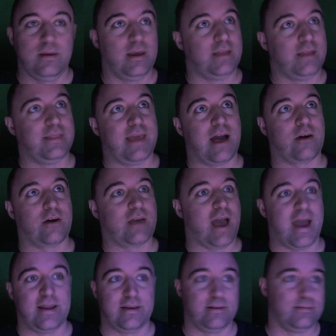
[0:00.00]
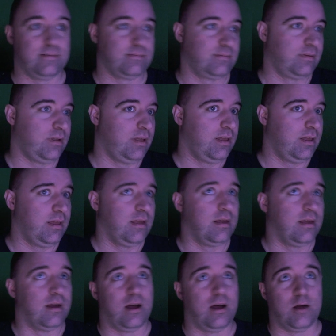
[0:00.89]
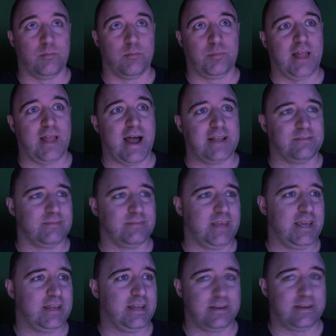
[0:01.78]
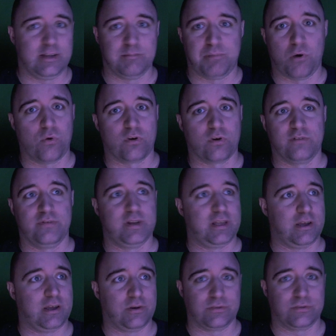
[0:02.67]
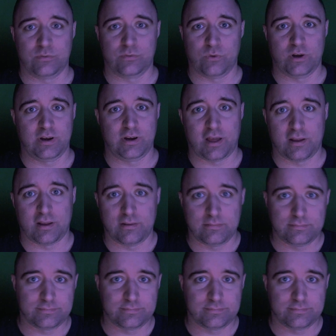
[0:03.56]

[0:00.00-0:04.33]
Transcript: and the Al-Qaeda plot hidden in porn videos and whatnot.